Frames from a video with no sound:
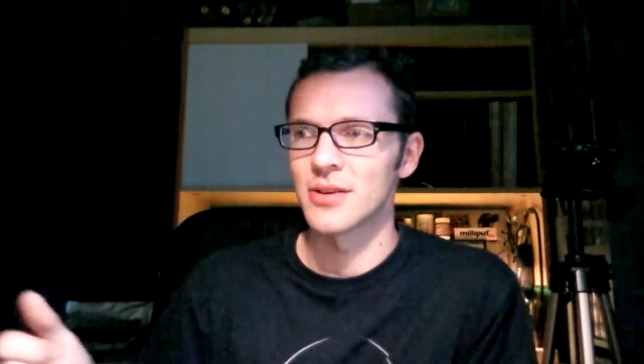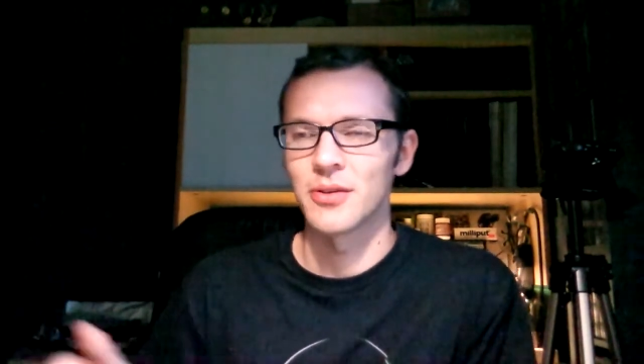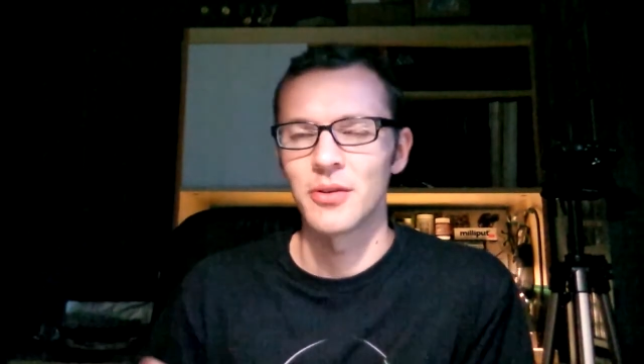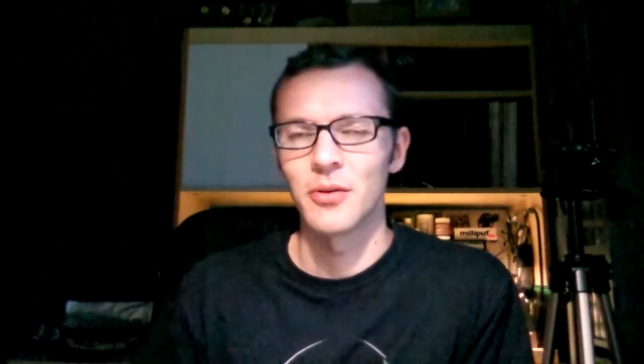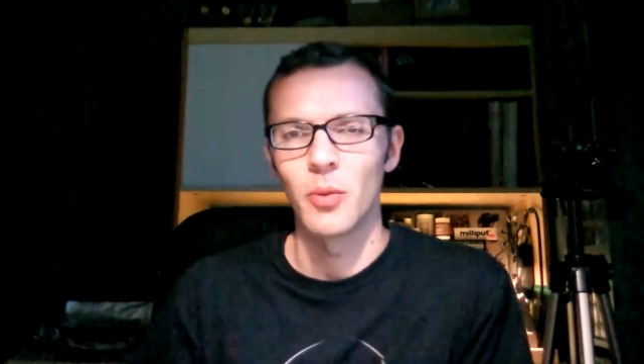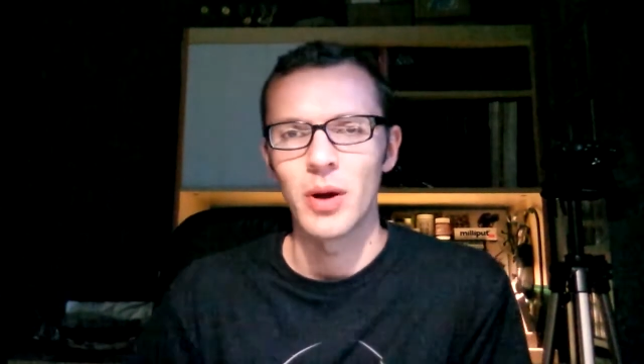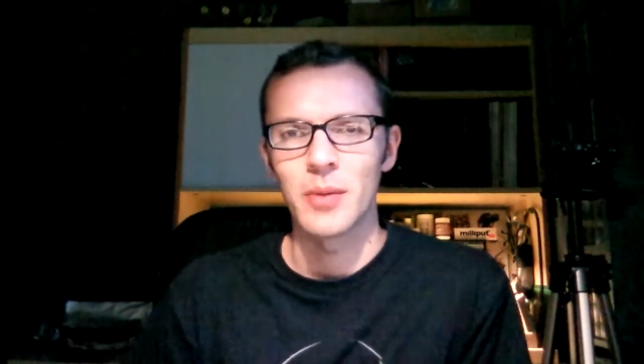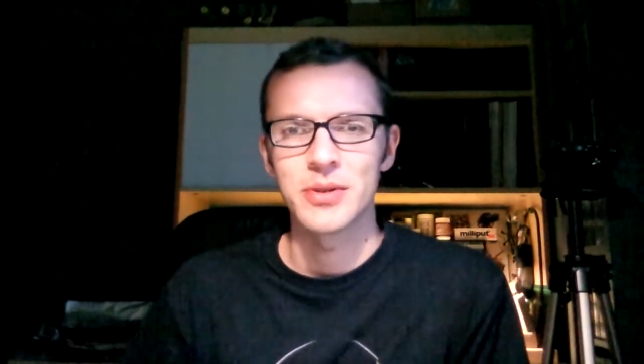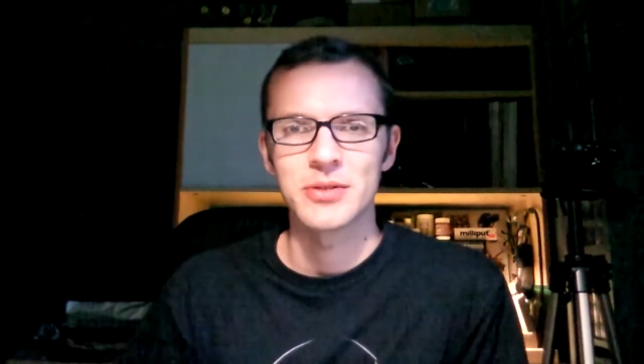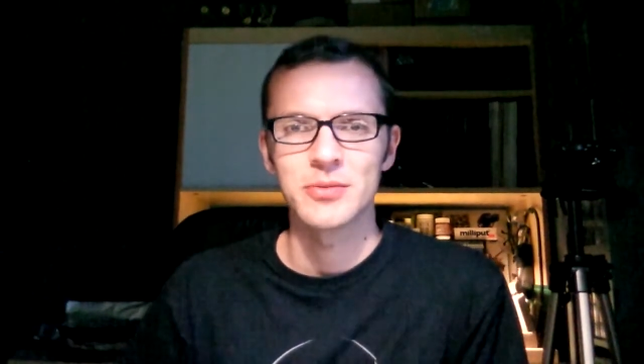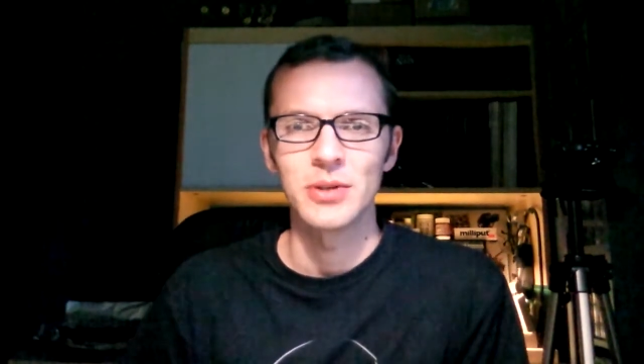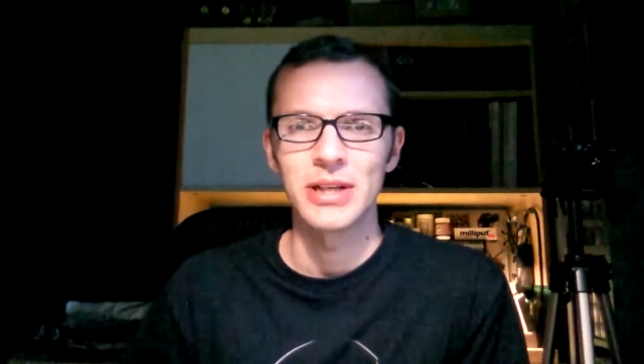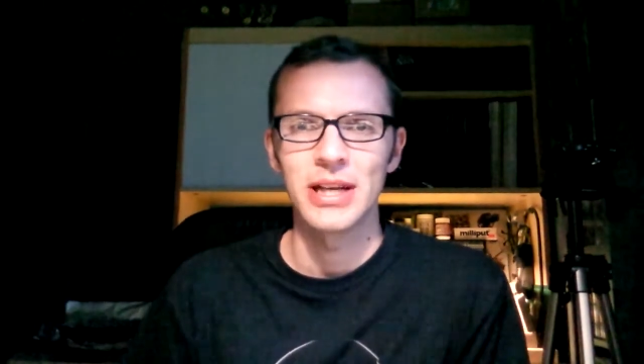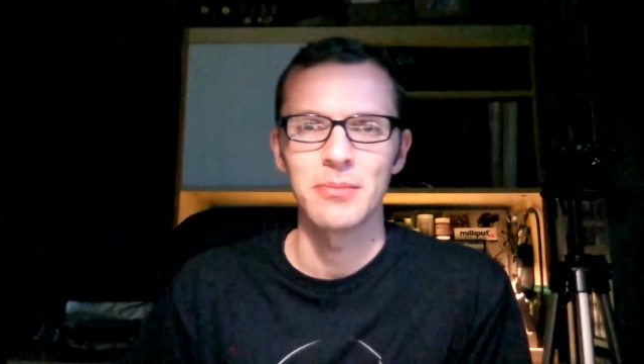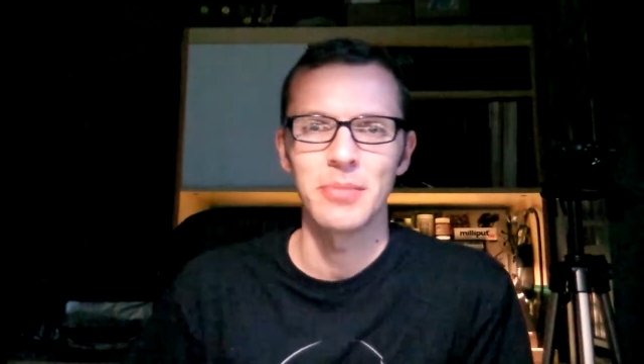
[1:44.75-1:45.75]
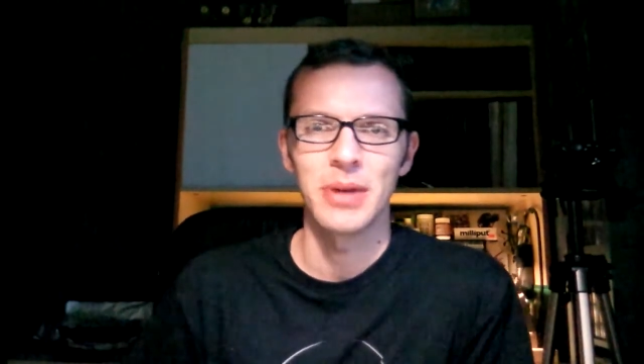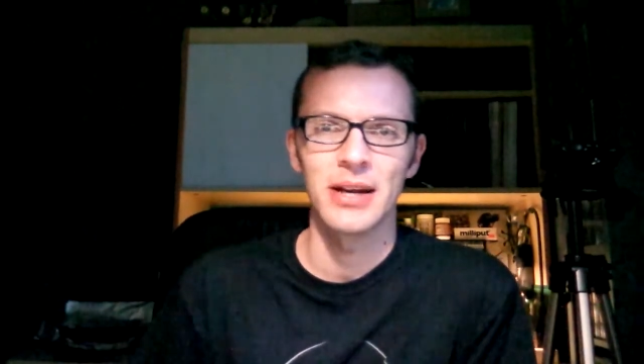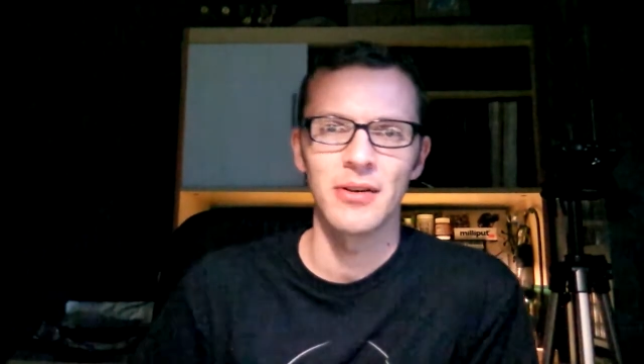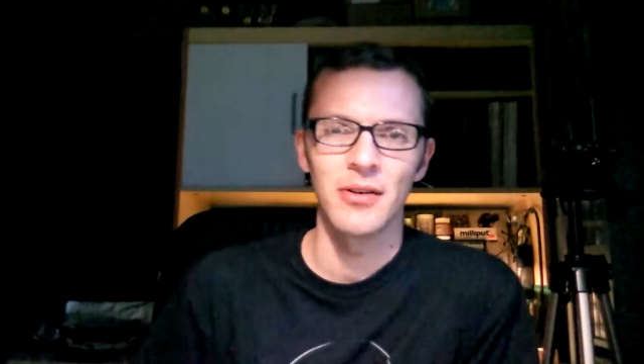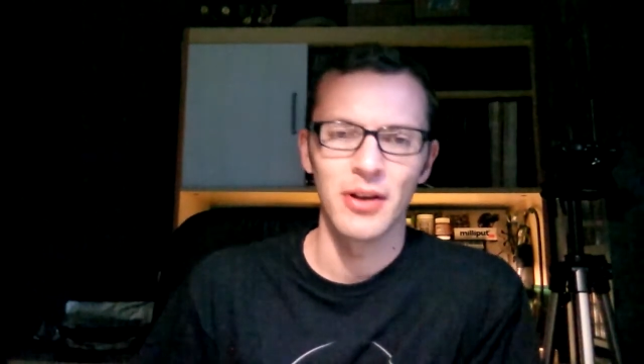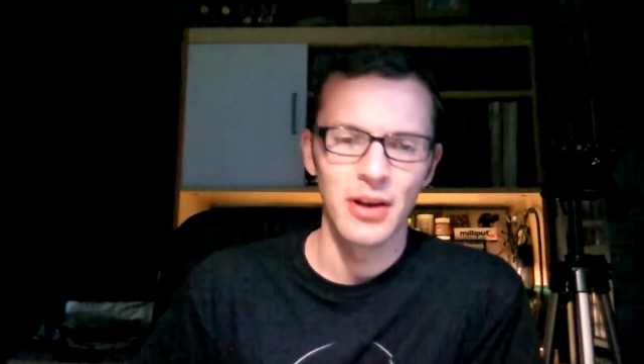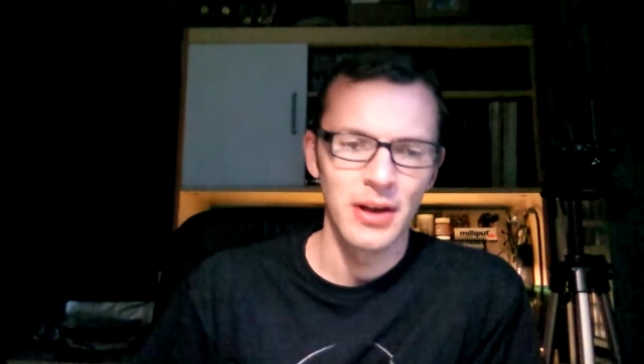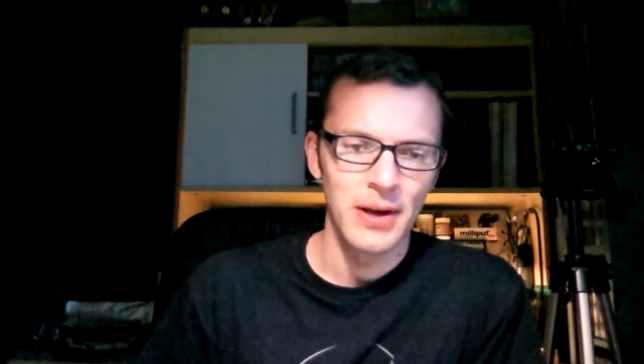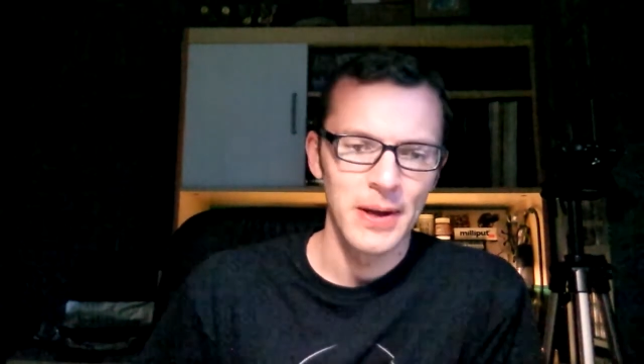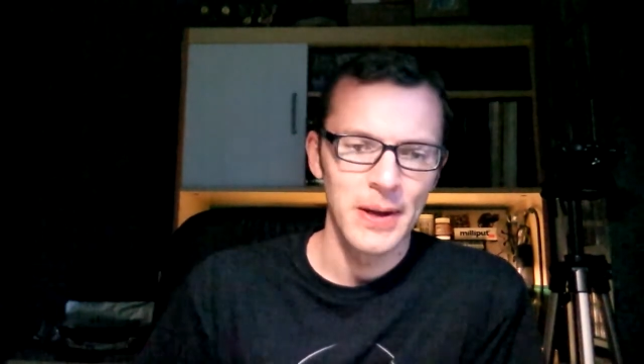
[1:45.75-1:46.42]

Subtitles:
on the weapons will get better,